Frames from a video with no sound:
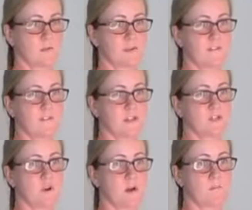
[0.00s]
What if I
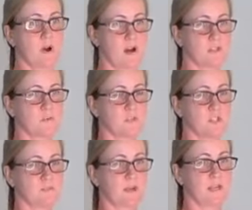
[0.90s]
draw a box with
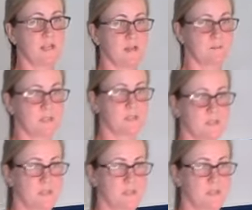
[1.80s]
just my hips?